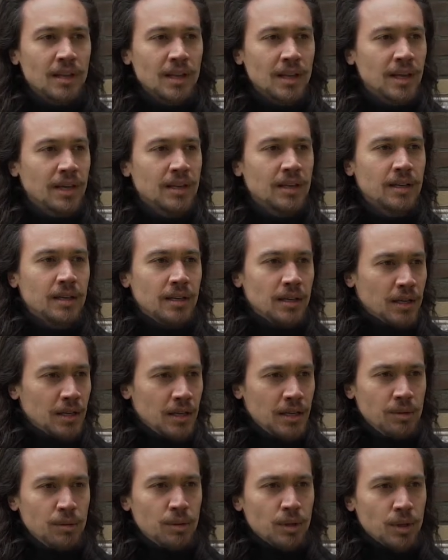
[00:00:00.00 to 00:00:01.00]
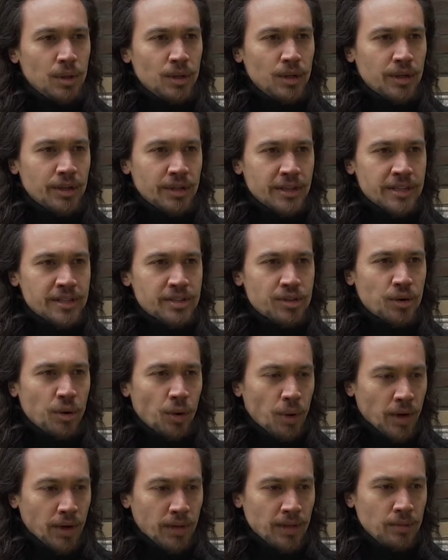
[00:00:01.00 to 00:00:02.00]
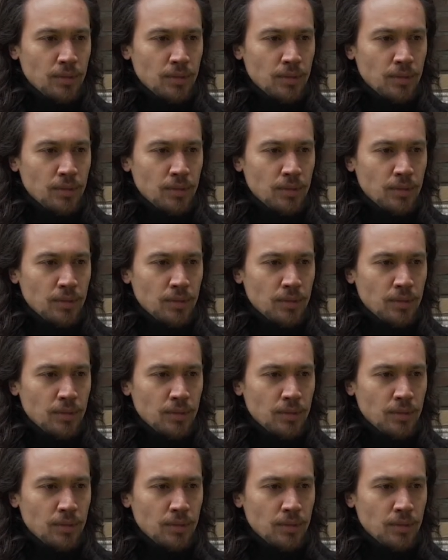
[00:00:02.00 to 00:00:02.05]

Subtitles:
Like, he will learn this chord,